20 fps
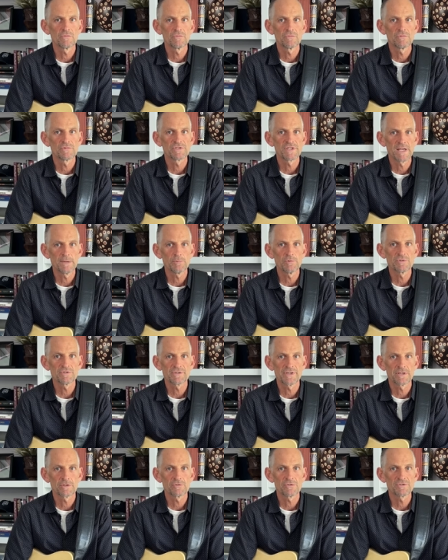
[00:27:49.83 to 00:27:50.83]
staple
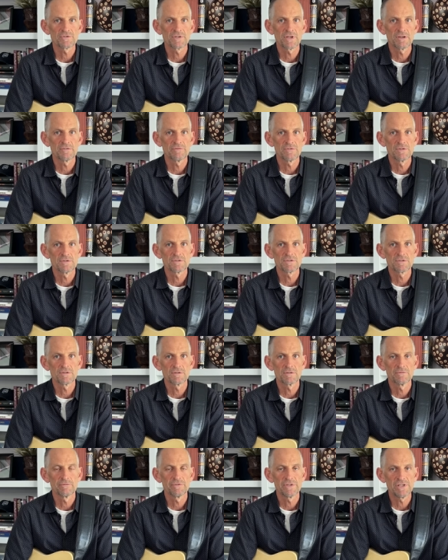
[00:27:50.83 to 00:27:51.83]
singer stuff is
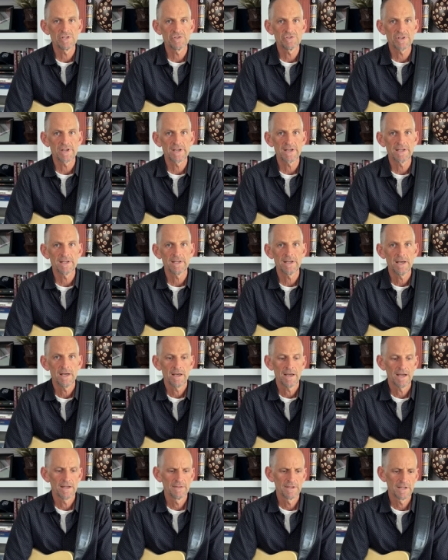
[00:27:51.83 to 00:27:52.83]
the Vee-Jay
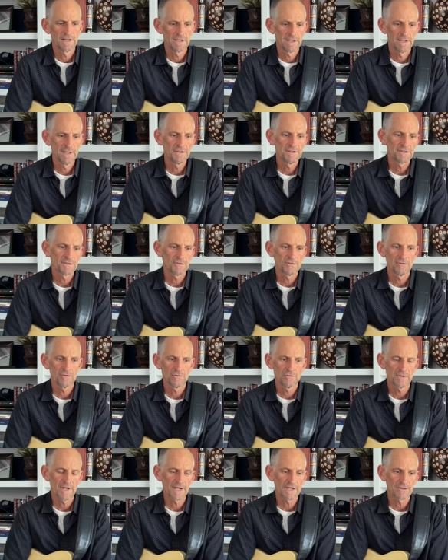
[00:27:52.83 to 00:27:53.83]
and then into
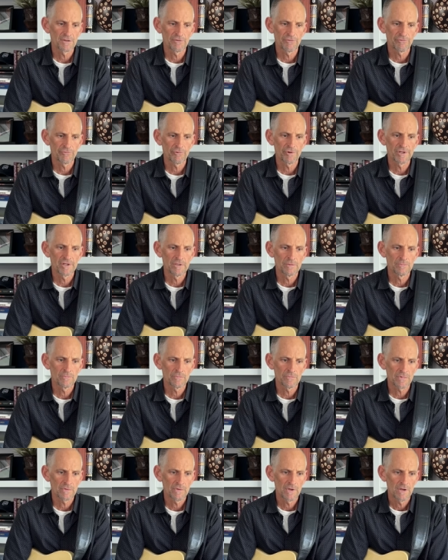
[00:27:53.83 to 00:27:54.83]
like the
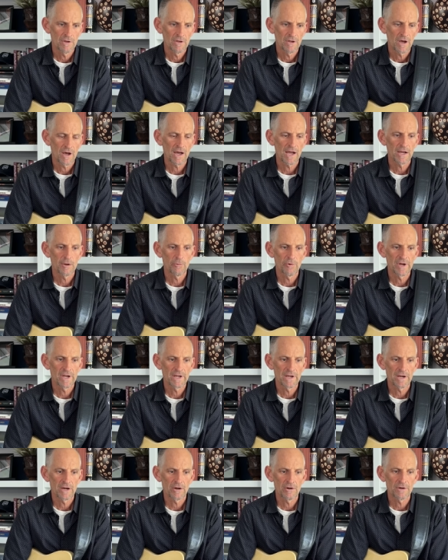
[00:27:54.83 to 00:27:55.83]
Freedom
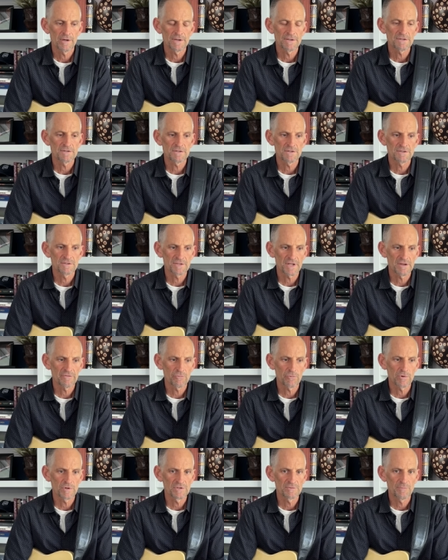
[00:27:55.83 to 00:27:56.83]
highway era stuff
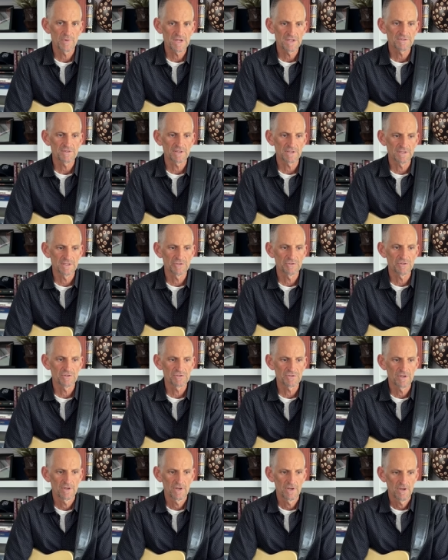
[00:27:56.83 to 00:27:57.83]
where it's basically
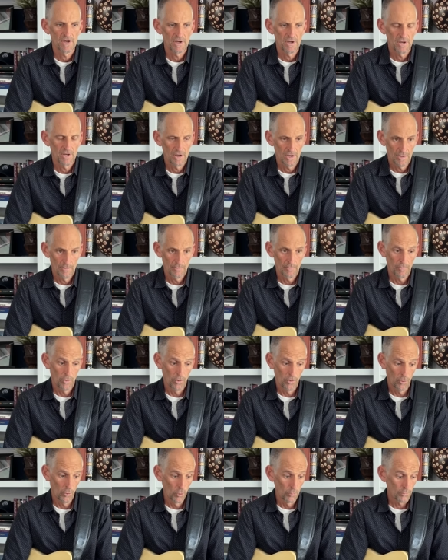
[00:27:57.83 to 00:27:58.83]
just
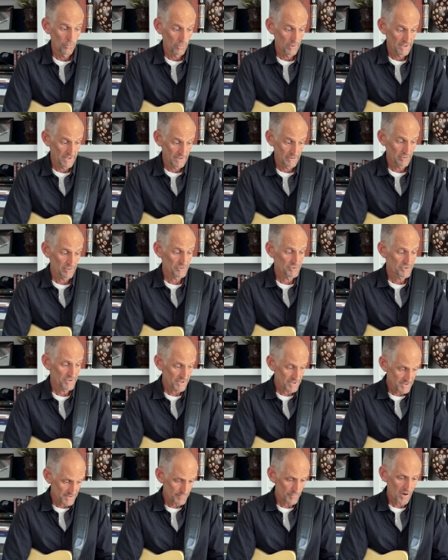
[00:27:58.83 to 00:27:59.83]
either
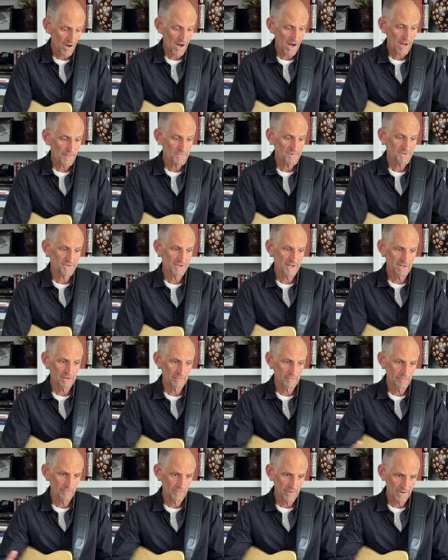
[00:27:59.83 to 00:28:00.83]
just pops
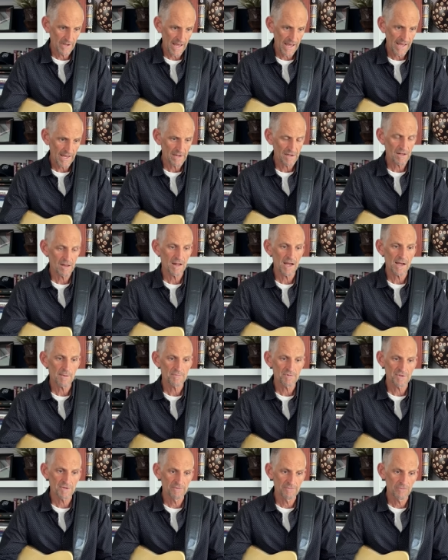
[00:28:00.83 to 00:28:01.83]
and hand
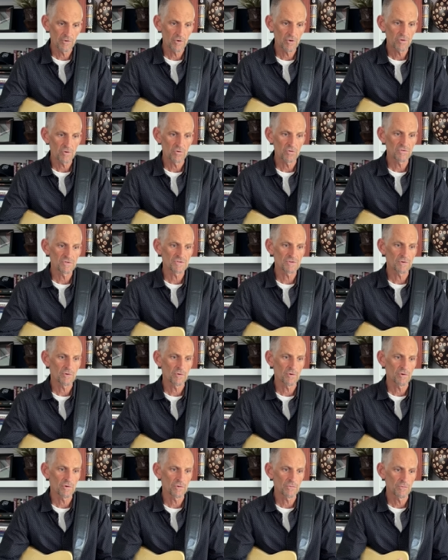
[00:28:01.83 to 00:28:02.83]
claps and vocals
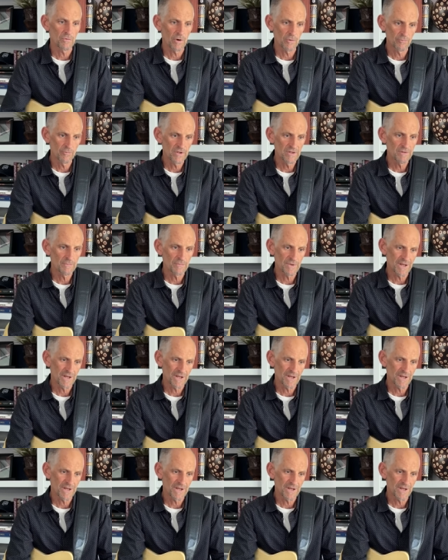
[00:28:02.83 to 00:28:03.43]
or a rhythm